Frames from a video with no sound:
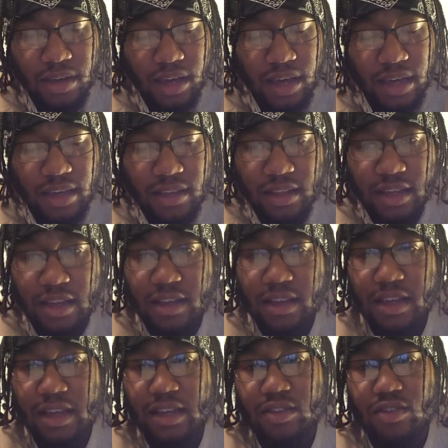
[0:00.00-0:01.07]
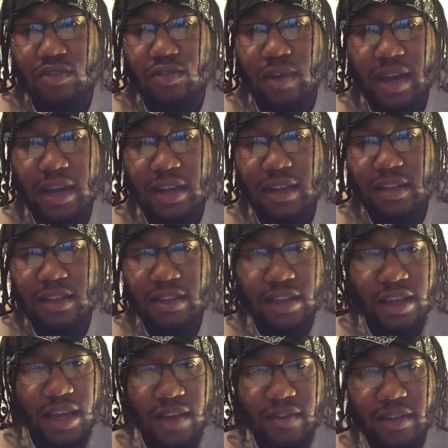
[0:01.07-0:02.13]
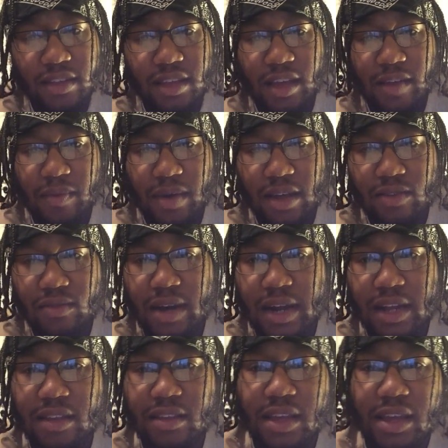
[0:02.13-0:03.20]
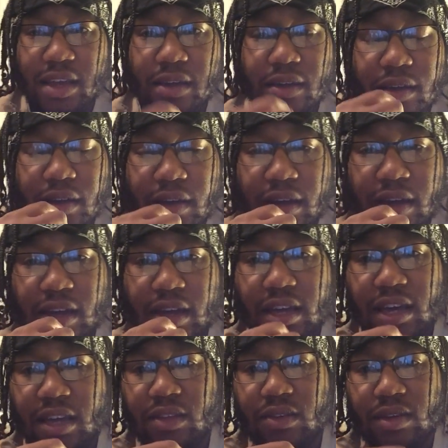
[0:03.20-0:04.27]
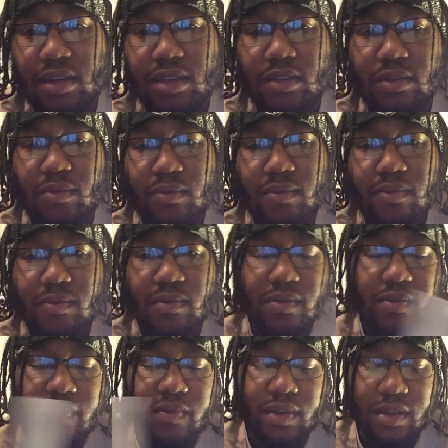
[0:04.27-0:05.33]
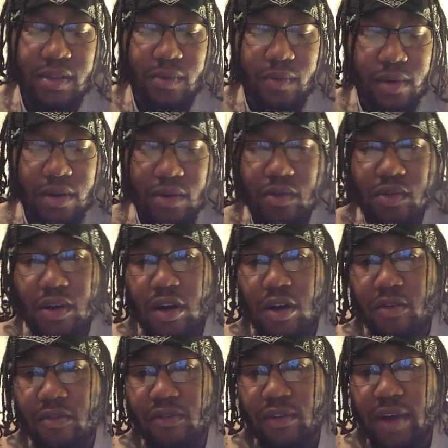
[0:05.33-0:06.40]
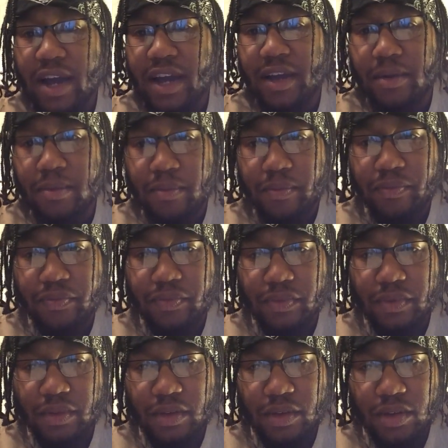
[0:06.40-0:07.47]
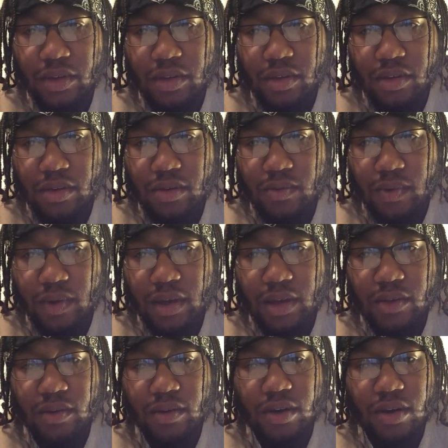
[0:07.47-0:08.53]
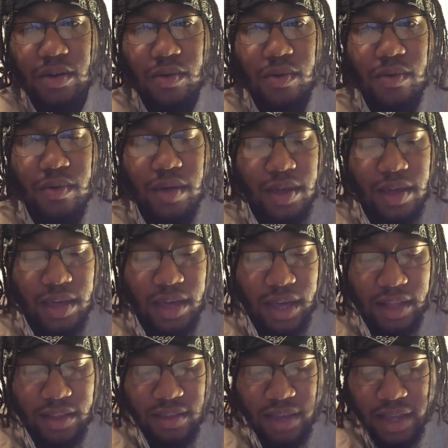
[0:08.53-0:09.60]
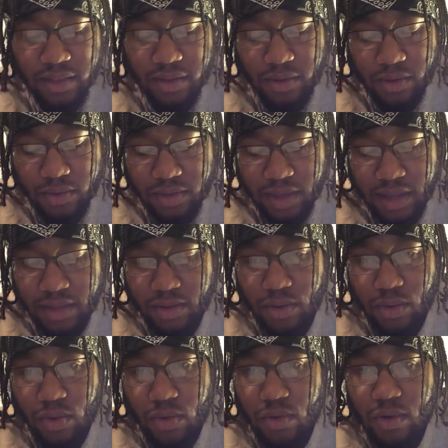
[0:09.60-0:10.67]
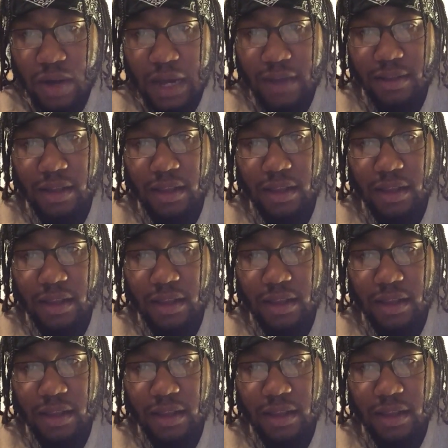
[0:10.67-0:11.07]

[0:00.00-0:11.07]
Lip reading: Hey, he drains everything, man. You got a thing in the world called fracking, where he'll go and take the oil out